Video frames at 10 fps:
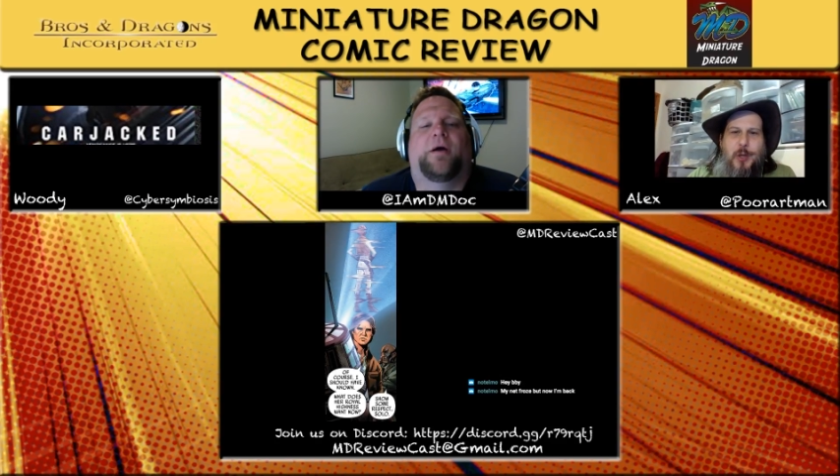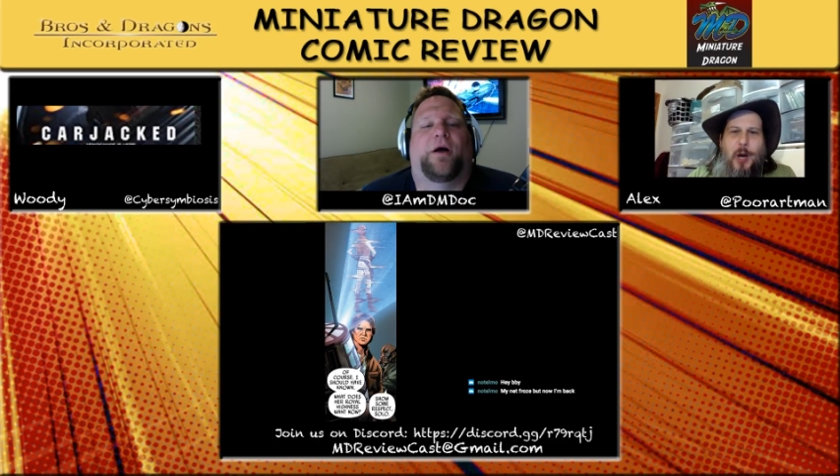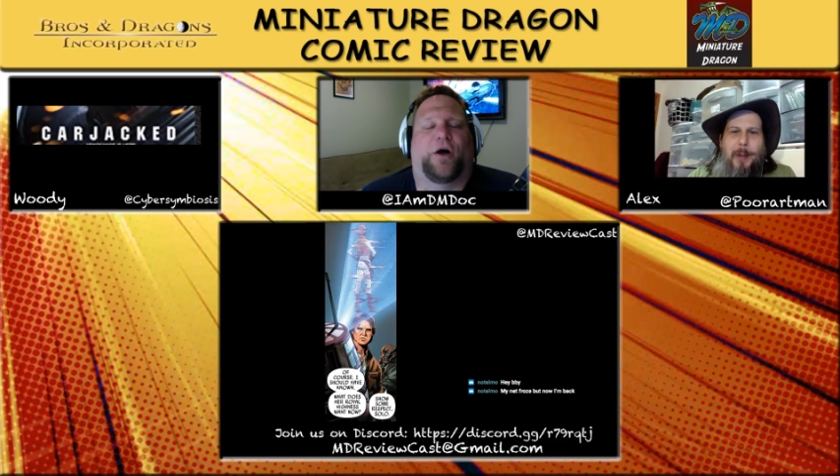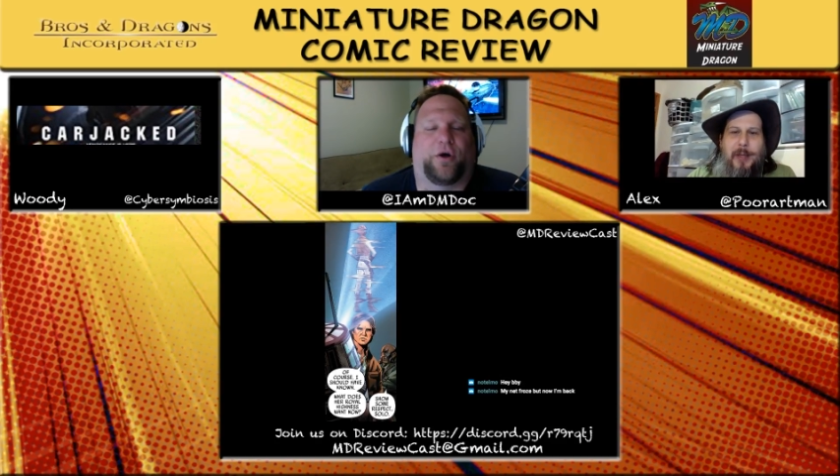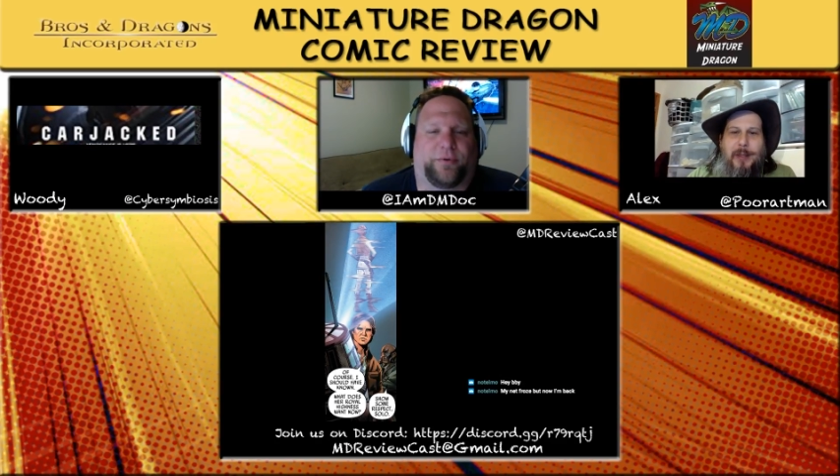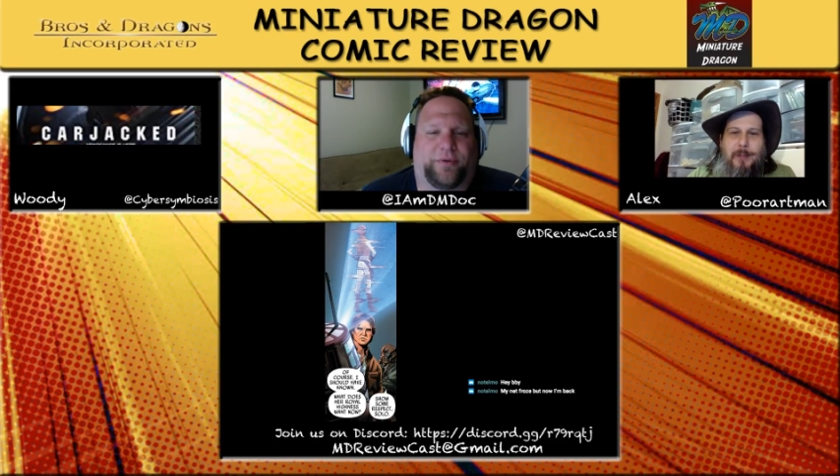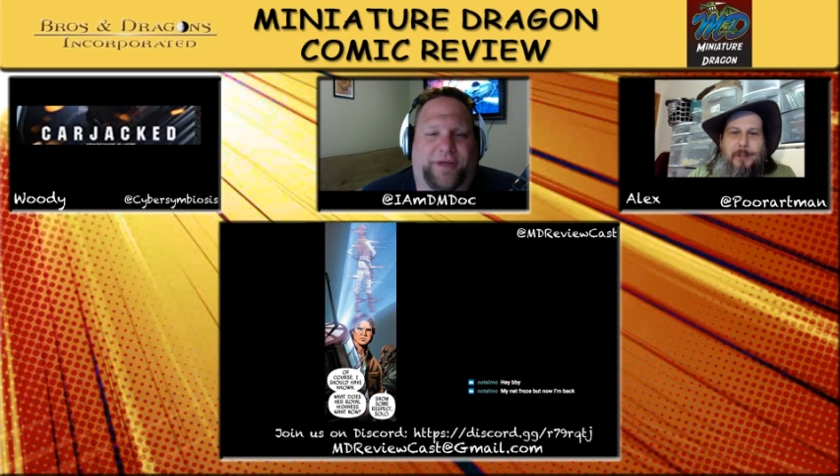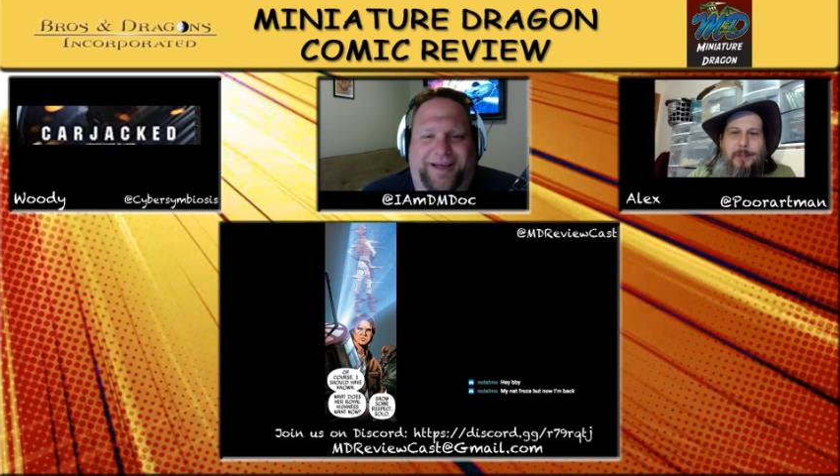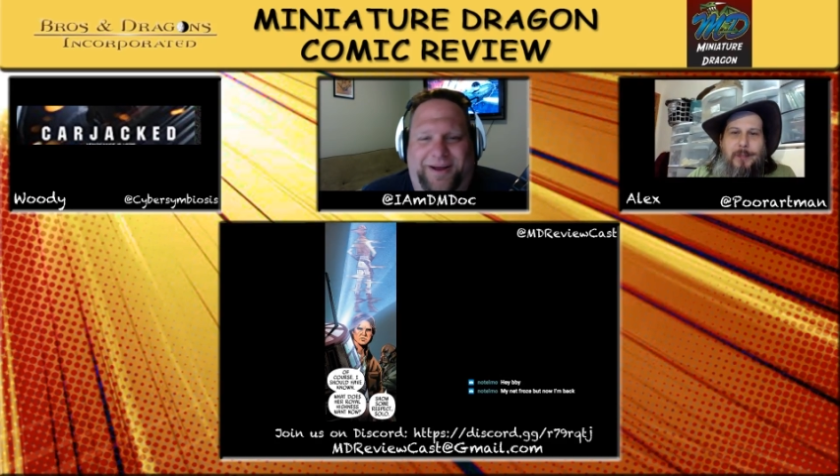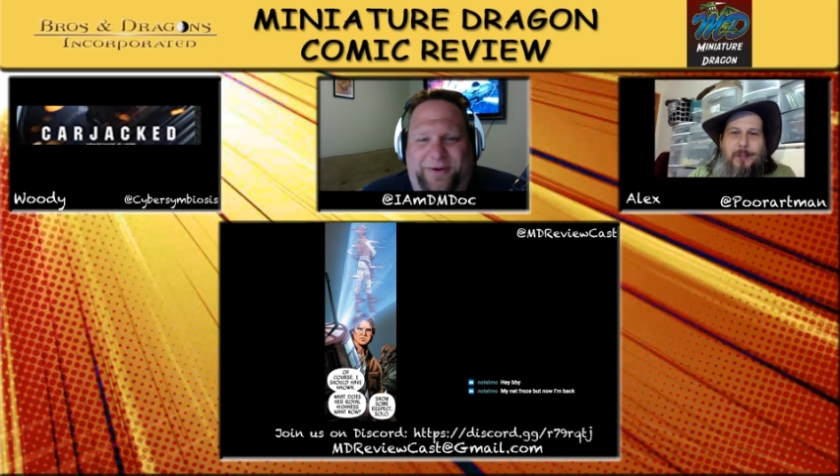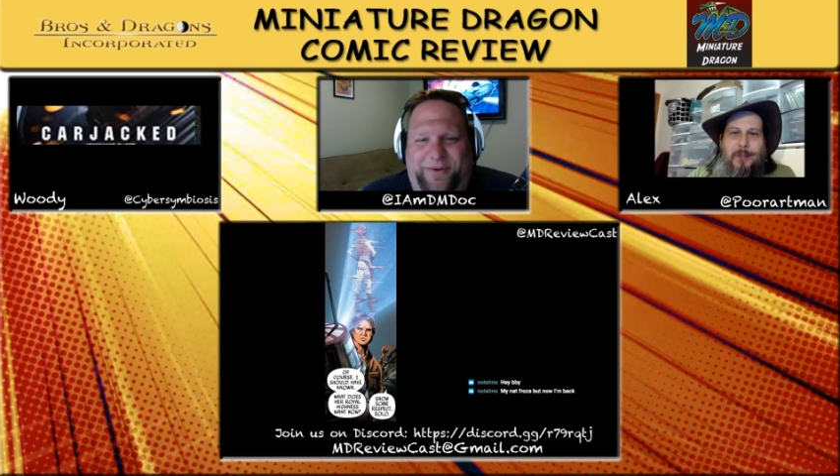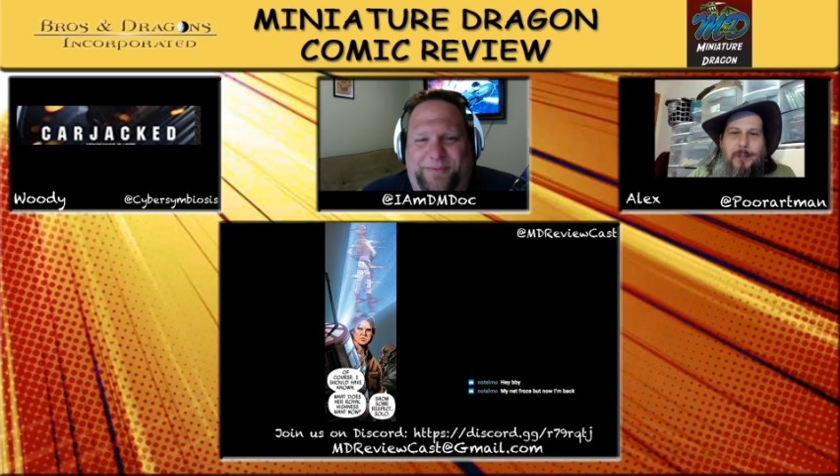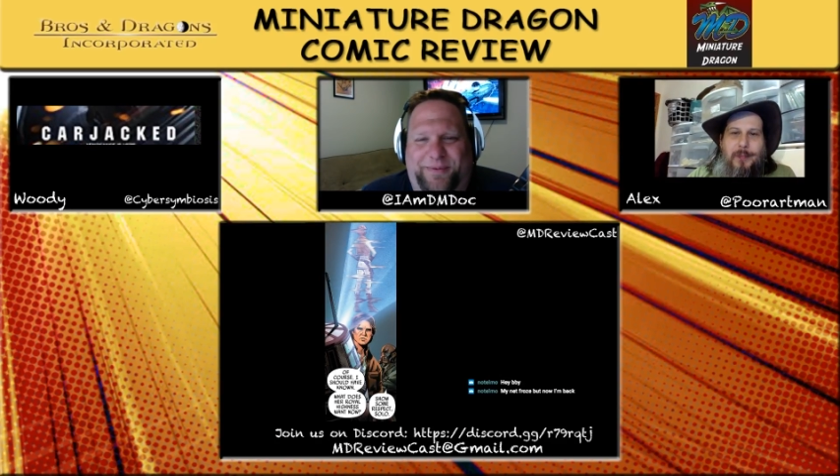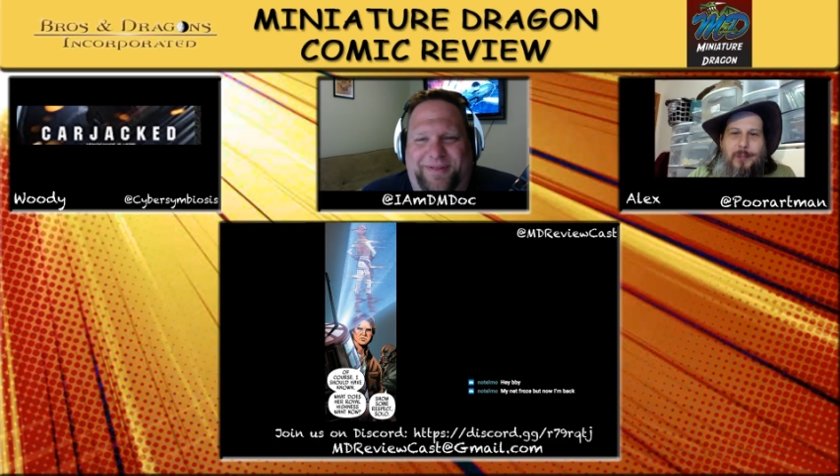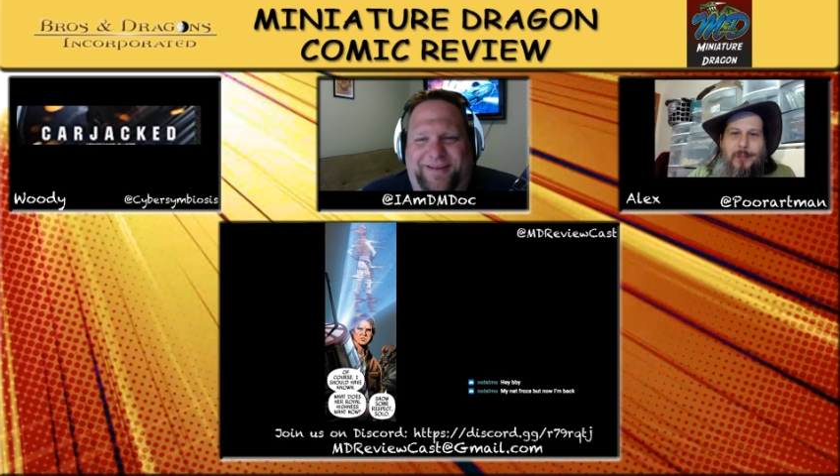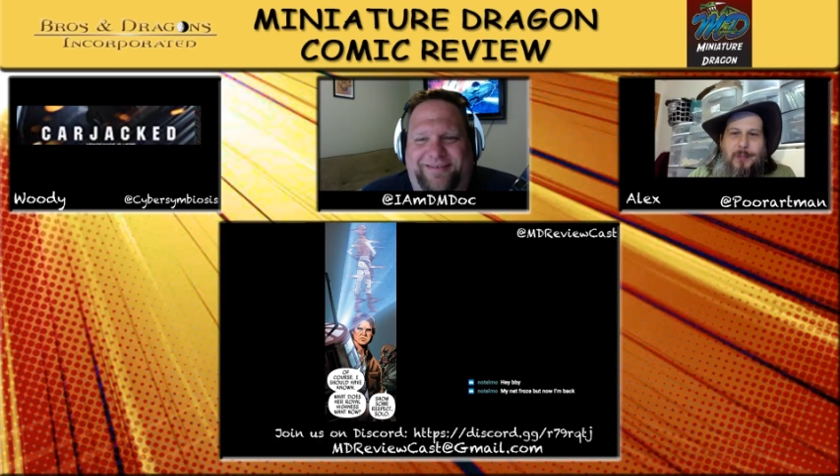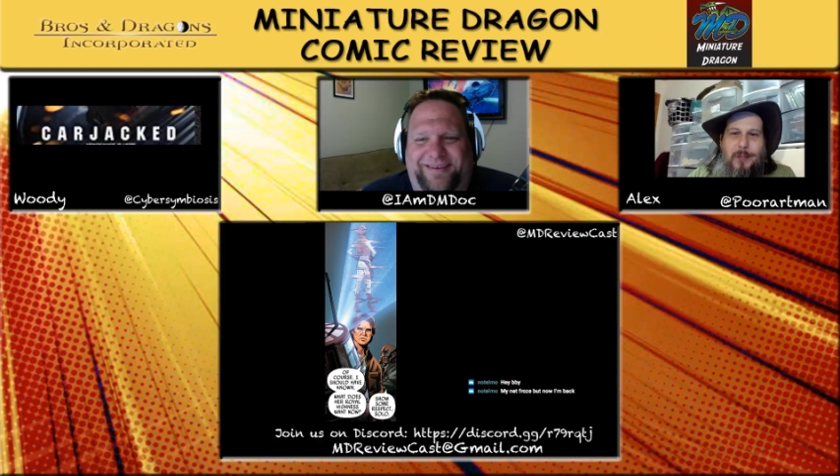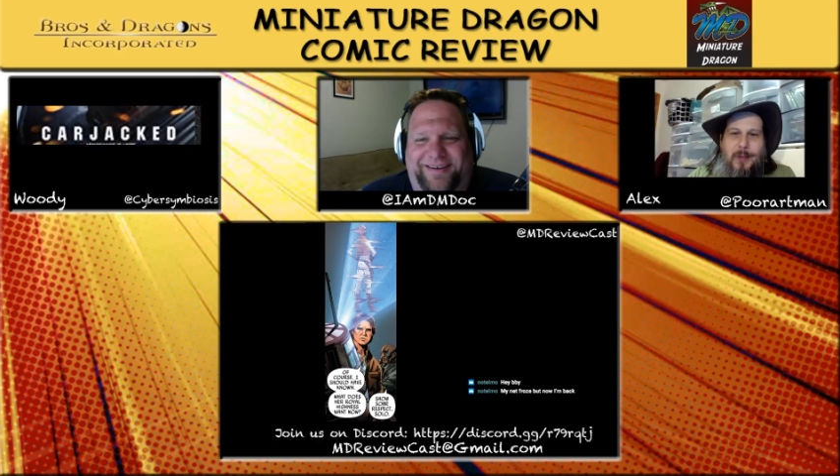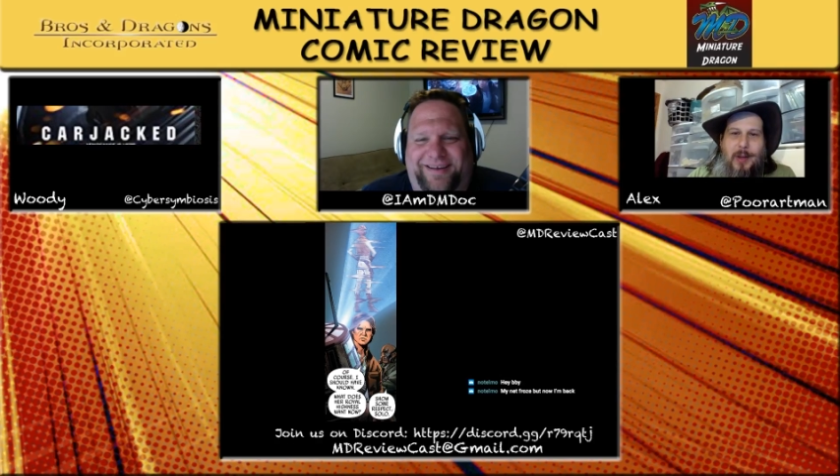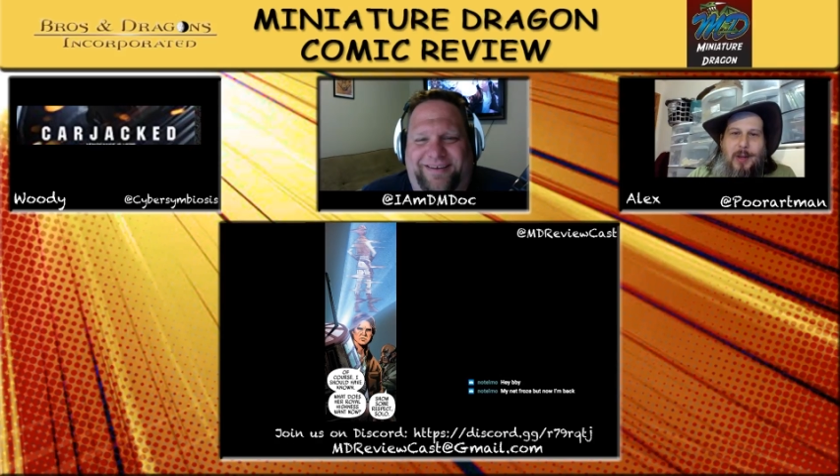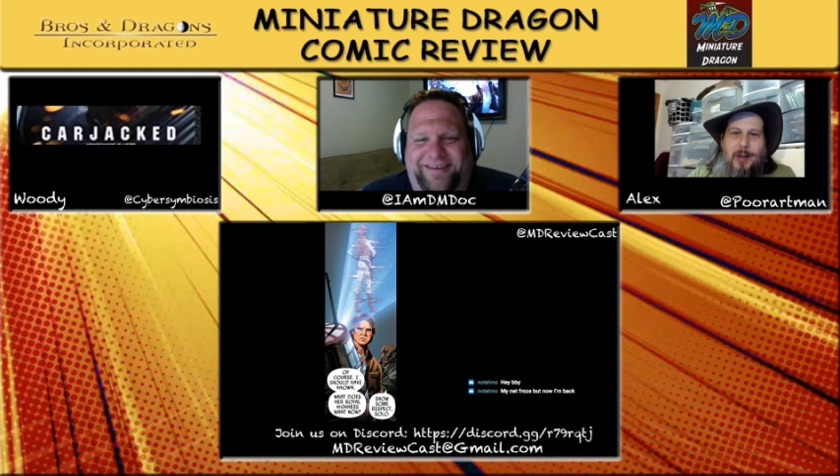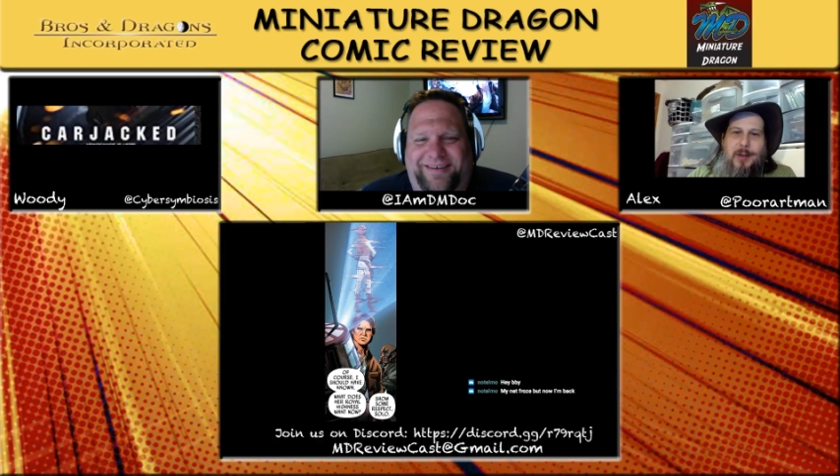Oh yeah, I remember that scene now.